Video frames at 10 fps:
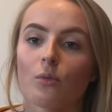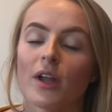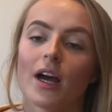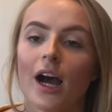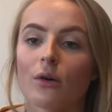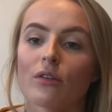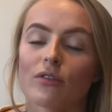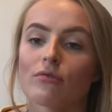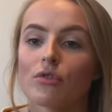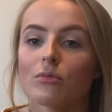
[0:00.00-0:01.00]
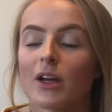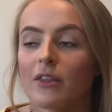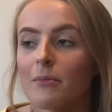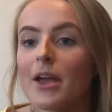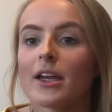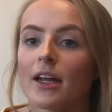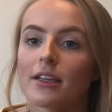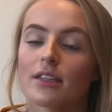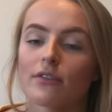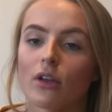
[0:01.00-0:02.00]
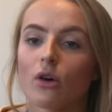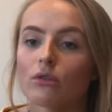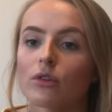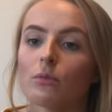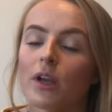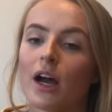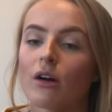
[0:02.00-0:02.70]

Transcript: went out of the room like the main editor for the whole room went